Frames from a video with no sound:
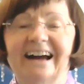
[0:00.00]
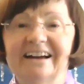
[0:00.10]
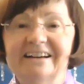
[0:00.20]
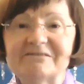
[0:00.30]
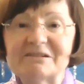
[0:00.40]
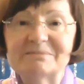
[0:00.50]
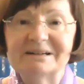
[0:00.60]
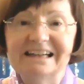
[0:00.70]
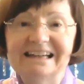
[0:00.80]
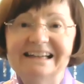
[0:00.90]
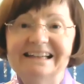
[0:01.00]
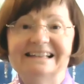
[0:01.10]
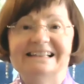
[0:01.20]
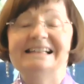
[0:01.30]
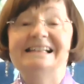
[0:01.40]
Hi, everybody.
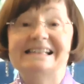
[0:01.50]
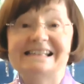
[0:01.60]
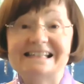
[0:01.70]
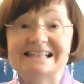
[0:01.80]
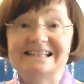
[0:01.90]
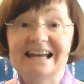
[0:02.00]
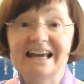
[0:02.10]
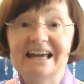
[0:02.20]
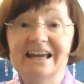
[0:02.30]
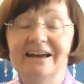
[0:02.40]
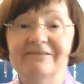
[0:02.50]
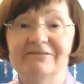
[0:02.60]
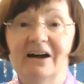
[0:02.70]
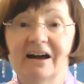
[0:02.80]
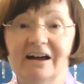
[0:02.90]
It's day
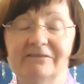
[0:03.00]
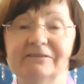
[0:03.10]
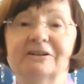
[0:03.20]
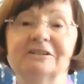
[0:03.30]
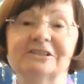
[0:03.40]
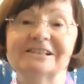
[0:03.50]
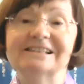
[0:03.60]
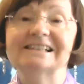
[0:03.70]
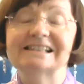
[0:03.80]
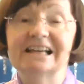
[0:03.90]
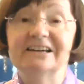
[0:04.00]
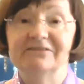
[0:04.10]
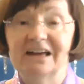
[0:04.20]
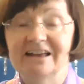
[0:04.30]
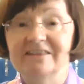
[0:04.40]
5 of consciousness, life,
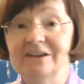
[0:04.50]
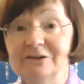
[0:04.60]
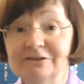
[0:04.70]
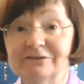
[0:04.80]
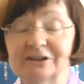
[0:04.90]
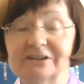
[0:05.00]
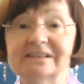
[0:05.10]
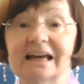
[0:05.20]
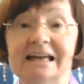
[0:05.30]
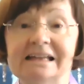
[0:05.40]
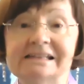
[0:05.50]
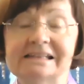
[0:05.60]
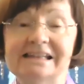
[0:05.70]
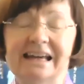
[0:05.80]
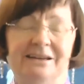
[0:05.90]
and the universe. And
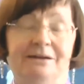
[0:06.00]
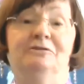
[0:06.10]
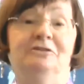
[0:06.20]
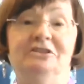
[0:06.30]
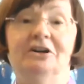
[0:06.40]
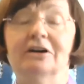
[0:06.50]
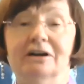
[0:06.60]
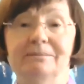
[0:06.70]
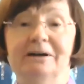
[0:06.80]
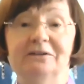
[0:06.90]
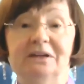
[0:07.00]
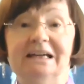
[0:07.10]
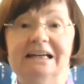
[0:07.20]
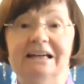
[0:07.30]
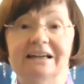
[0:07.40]
today I'm going to talk about
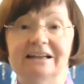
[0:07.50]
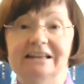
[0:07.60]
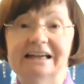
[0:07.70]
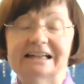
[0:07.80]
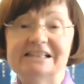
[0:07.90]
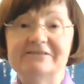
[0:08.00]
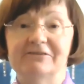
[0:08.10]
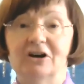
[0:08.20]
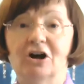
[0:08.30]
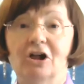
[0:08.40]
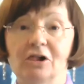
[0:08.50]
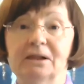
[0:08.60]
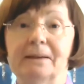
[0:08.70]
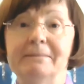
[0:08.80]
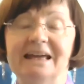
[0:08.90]
collective
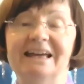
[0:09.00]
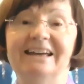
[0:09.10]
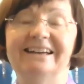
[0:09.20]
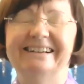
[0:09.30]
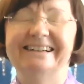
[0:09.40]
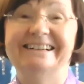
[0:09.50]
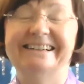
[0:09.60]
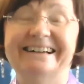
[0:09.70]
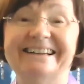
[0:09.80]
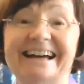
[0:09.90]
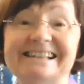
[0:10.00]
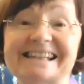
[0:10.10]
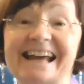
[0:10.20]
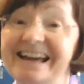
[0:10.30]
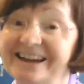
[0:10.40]
alchemy.
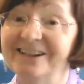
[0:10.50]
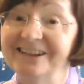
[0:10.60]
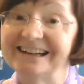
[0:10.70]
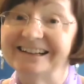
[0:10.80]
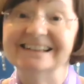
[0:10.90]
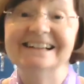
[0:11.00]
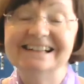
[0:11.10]
That's ALLchemy.